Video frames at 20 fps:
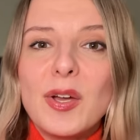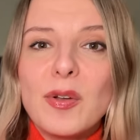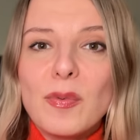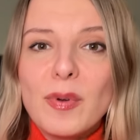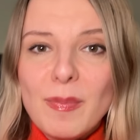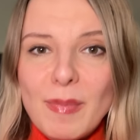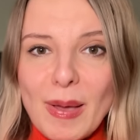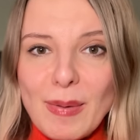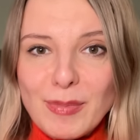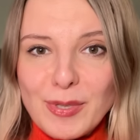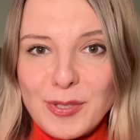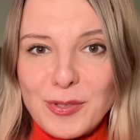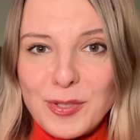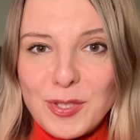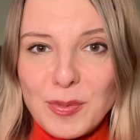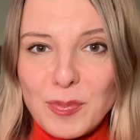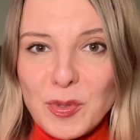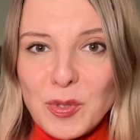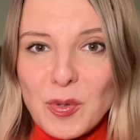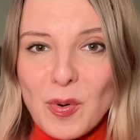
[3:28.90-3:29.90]
Remember to
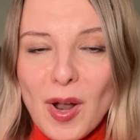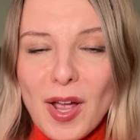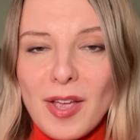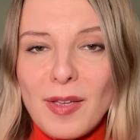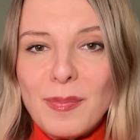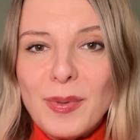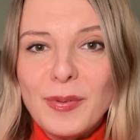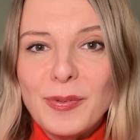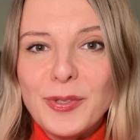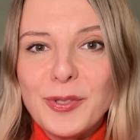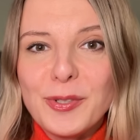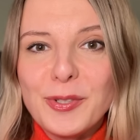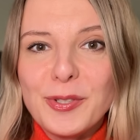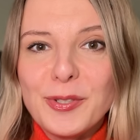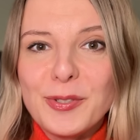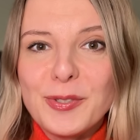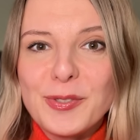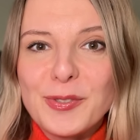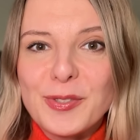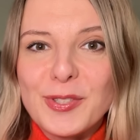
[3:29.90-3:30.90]
subscribe if you're
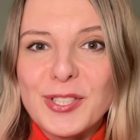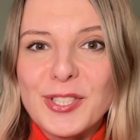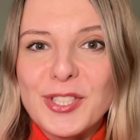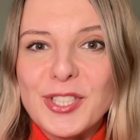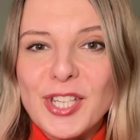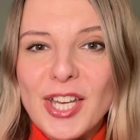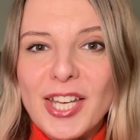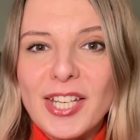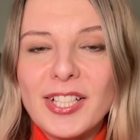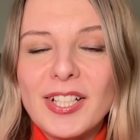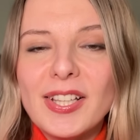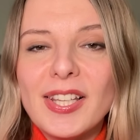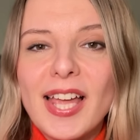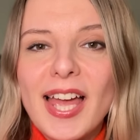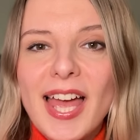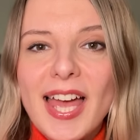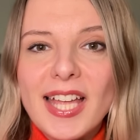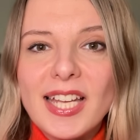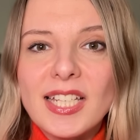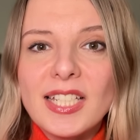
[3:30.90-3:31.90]
new to the channel
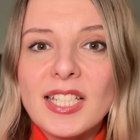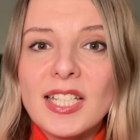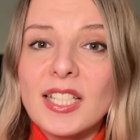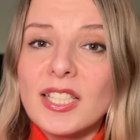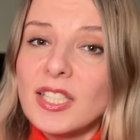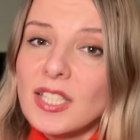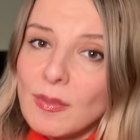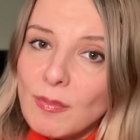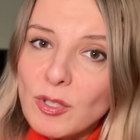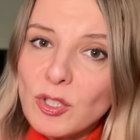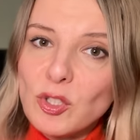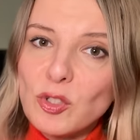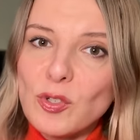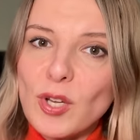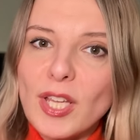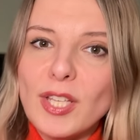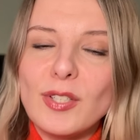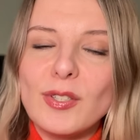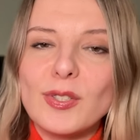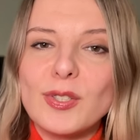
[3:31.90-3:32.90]
and
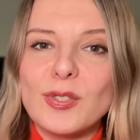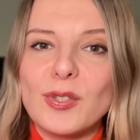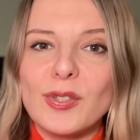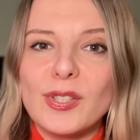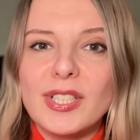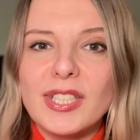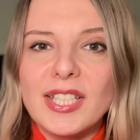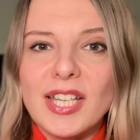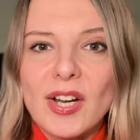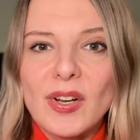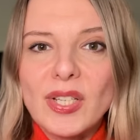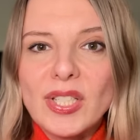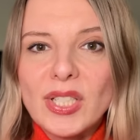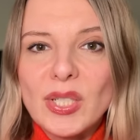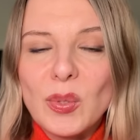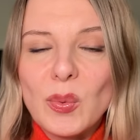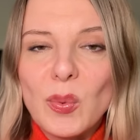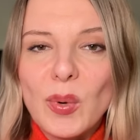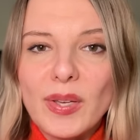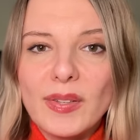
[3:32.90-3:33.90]
demonstrate your
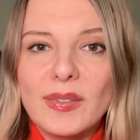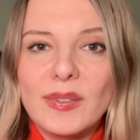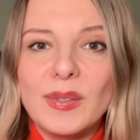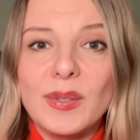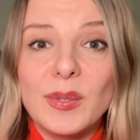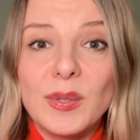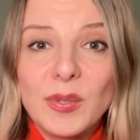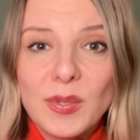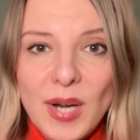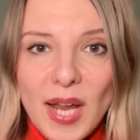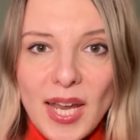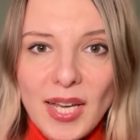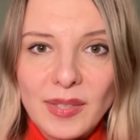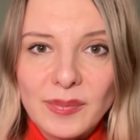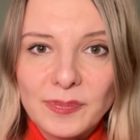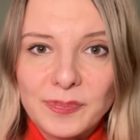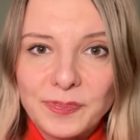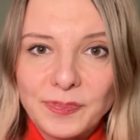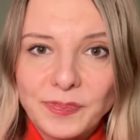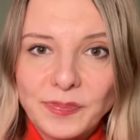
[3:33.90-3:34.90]
solidarity with Ukraine.
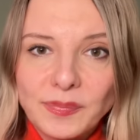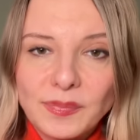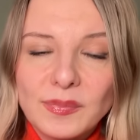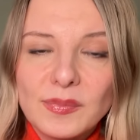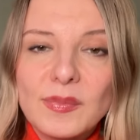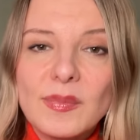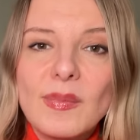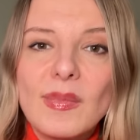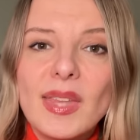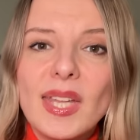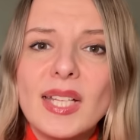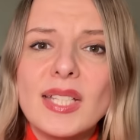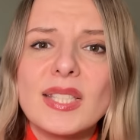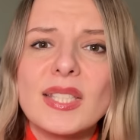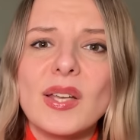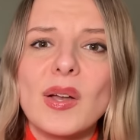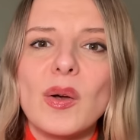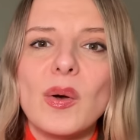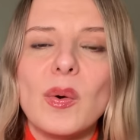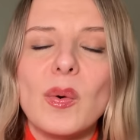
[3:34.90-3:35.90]

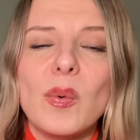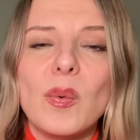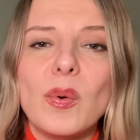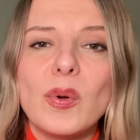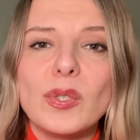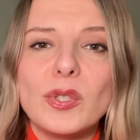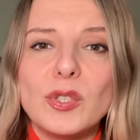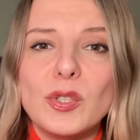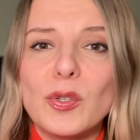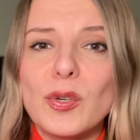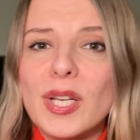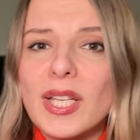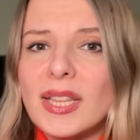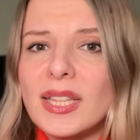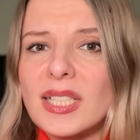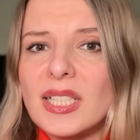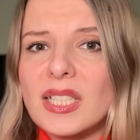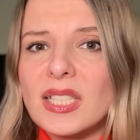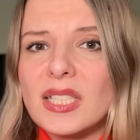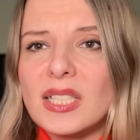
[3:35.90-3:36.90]
So during
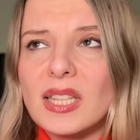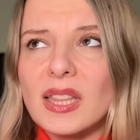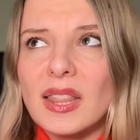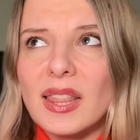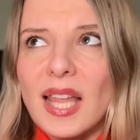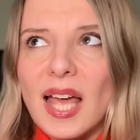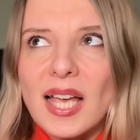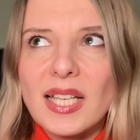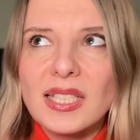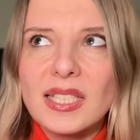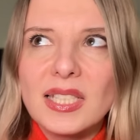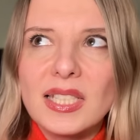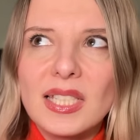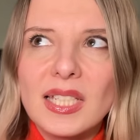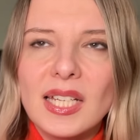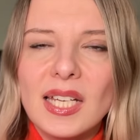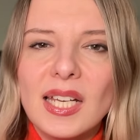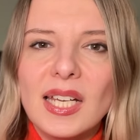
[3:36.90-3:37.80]
this last